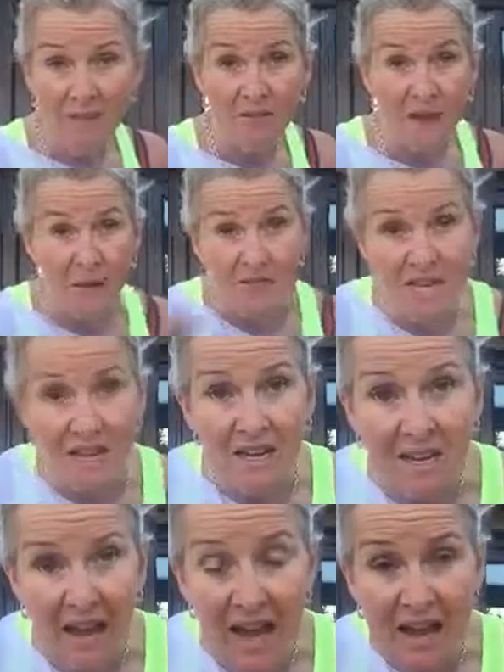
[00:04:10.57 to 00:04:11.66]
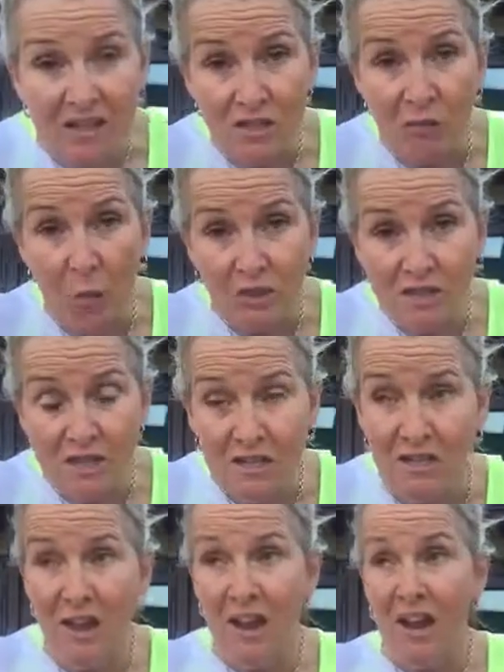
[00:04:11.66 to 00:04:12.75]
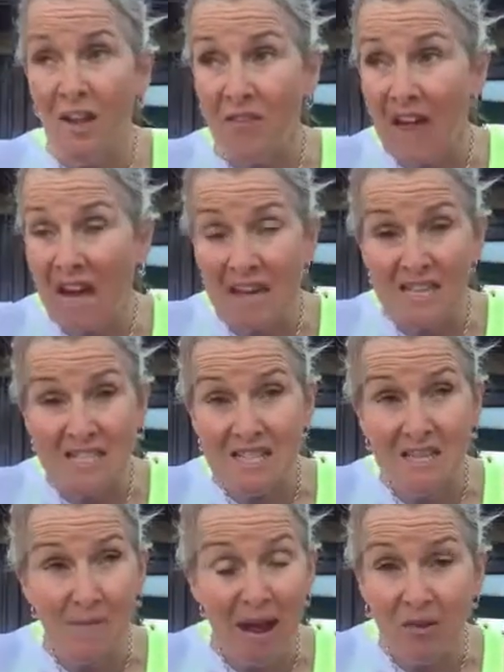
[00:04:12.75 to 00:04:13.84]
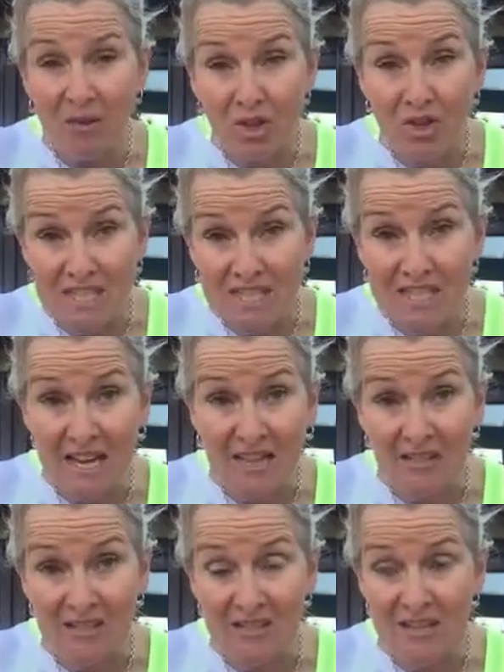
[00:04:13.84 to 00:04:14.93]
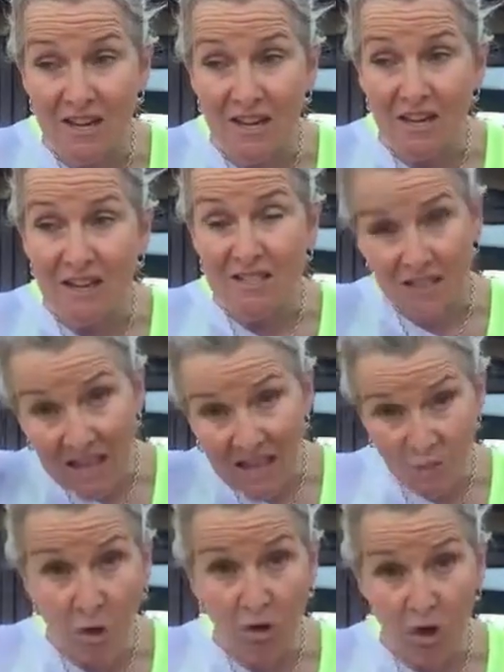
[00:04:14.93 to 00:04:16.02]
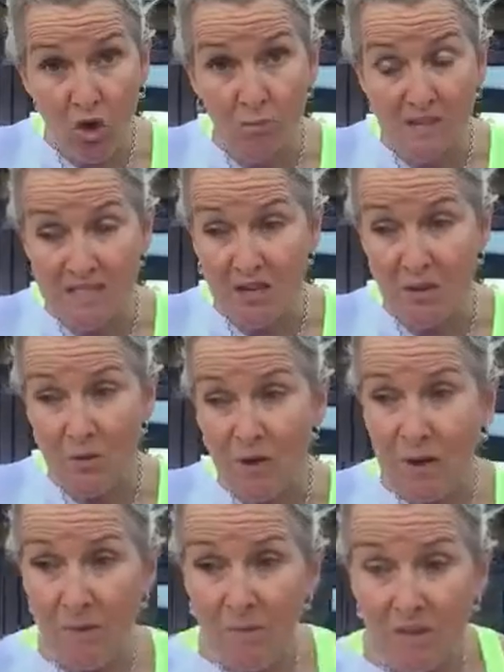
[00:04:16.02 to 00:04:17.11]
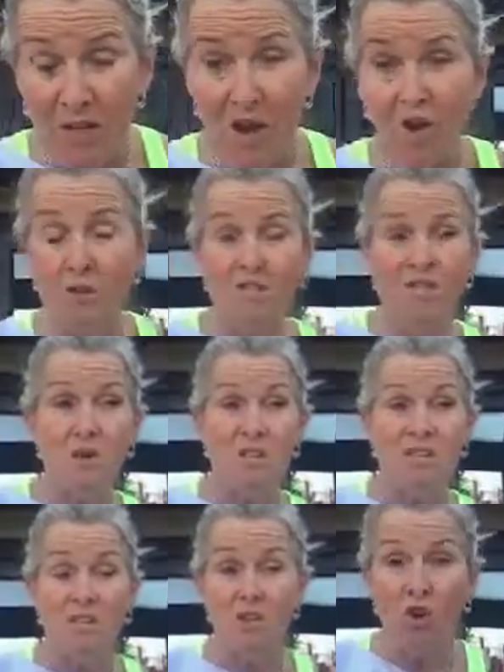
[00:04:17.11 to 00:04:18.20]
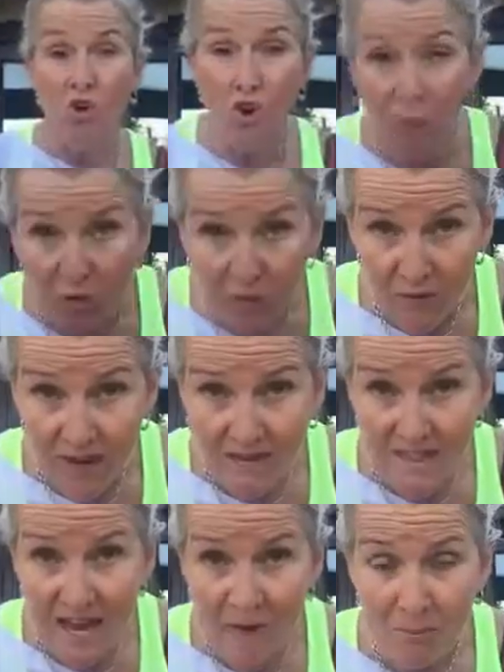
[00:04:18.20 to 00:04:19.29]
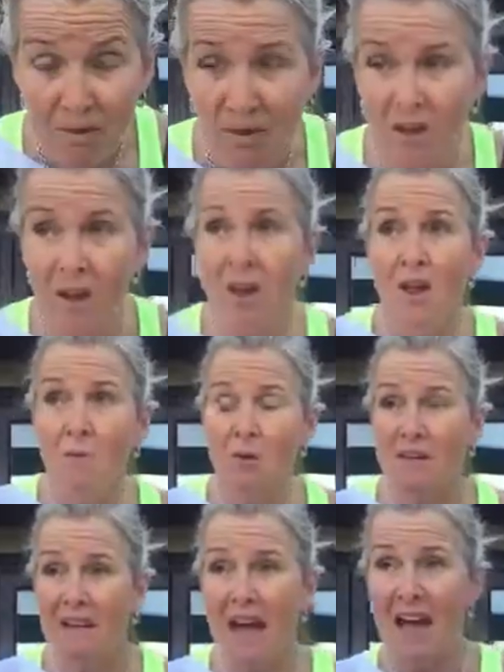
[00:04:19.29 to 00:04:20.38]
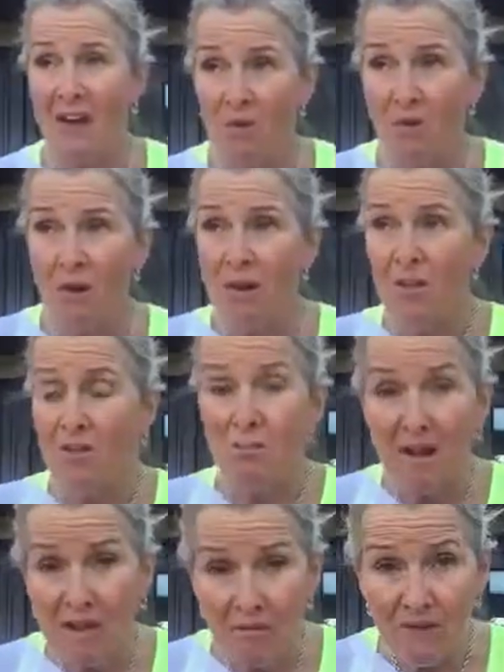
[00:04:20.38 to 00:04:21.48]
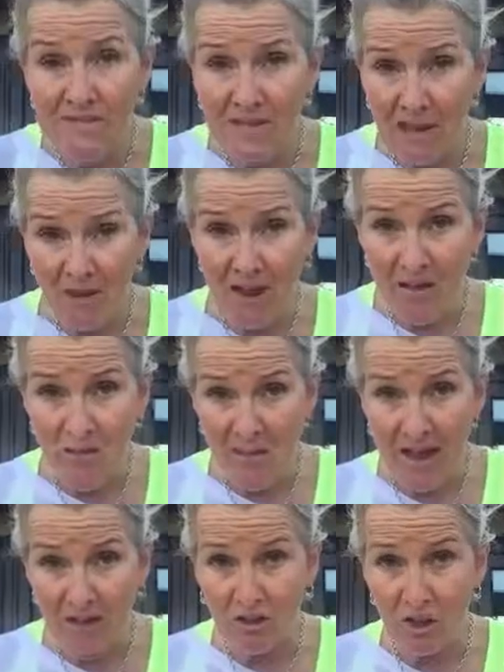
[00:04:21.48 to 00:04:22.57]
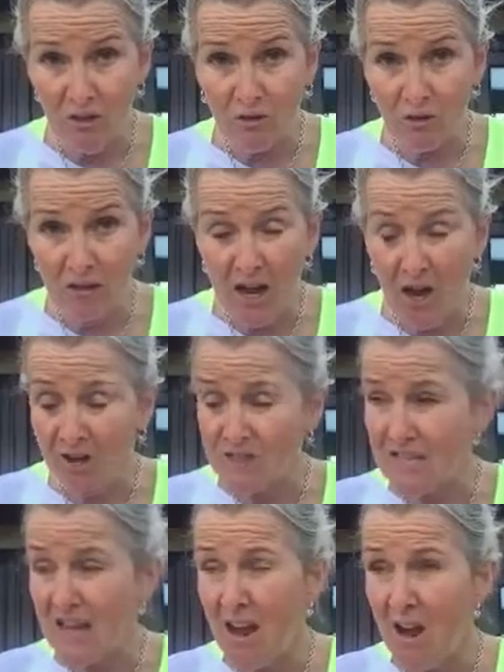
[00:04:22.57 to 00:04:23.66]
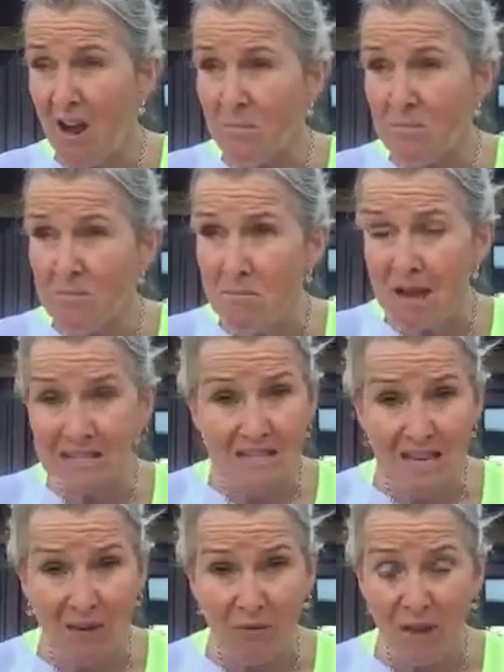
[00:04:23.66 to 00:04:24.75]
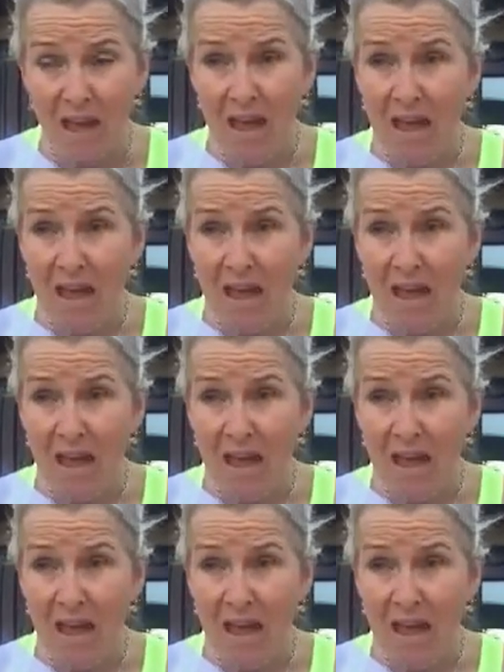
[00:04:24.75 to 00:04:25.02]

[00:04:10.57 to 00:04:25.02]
And that was it. End of wanton. And that lasted about 30 seconds. So that's what I normally do, you know, so it's normal for that to happen. But now, the benefits I've had from that alcohol-free holiday are massive,